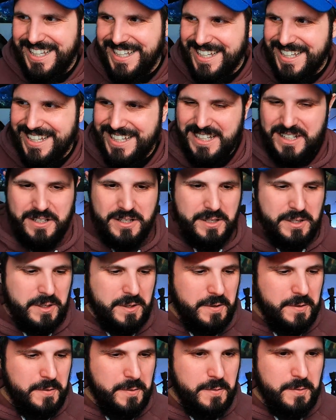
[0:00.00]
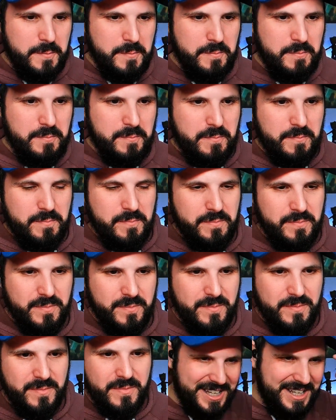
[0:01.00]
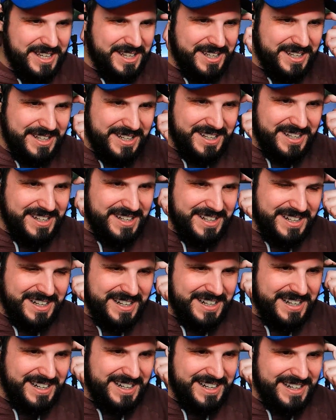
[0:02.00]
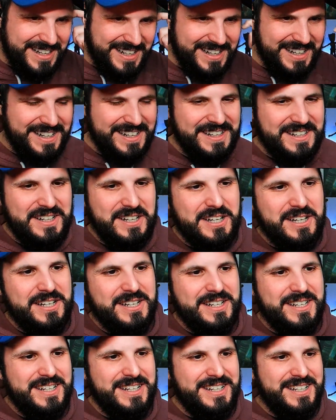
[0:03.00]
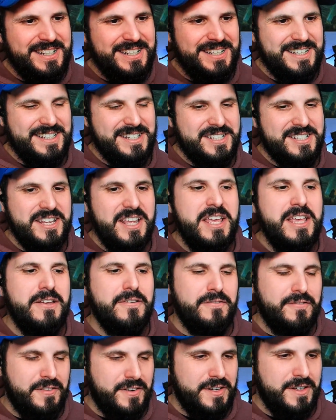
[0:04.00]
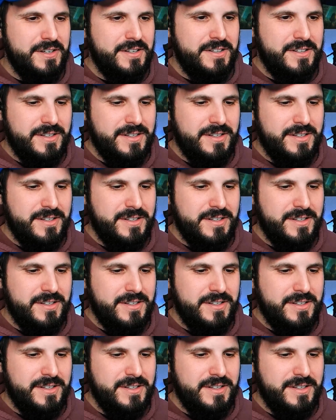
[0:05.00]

Jesse. Nice to meet you, Jesse. I'm Steve. Steve. I'm a mirror